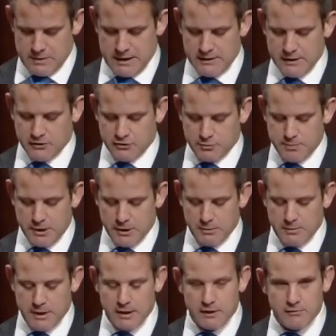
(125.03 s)
What made the
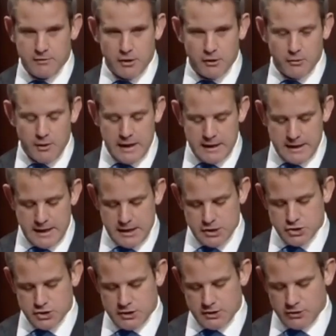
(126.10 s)
experiment of our great
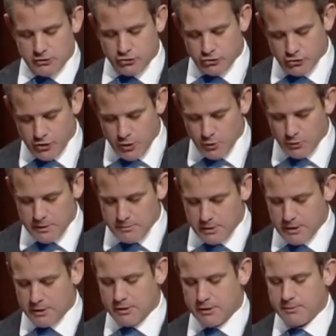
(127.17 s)
nation so
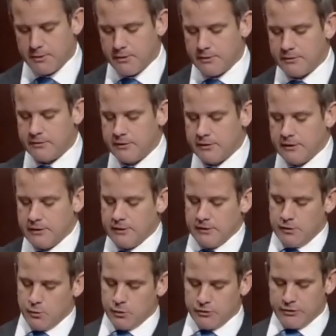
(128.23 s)
remarkable
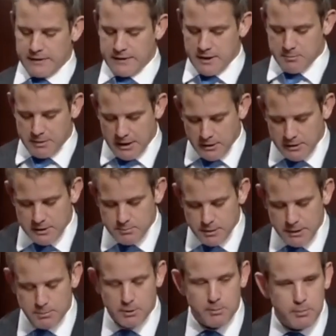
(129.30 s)
was that the
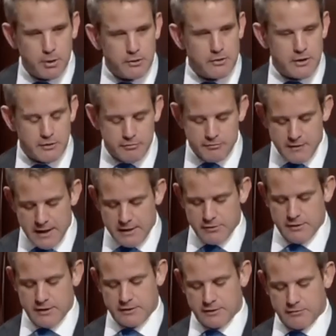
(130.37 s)
American people put their
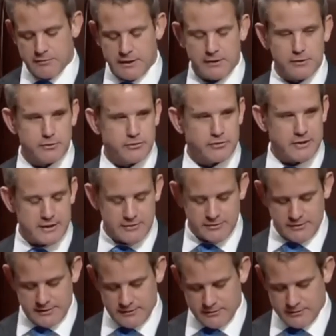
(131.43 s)
faith in their fellow
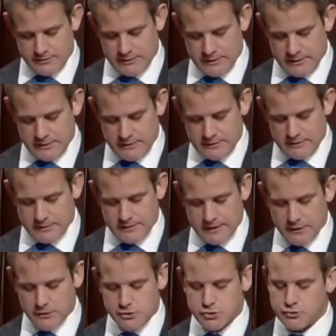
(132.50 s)
citizens to
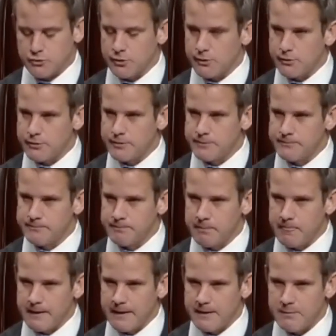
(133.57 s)
tell the truth
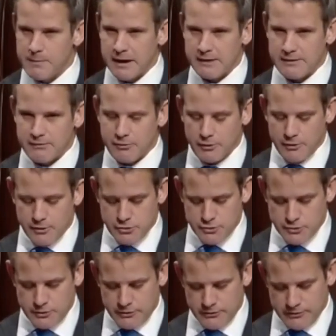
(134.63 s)
and to make
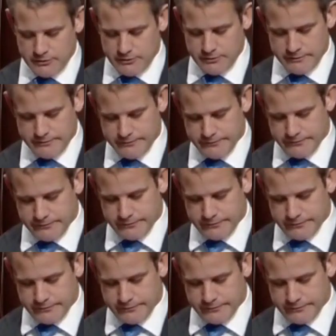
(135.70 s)
difficult choices.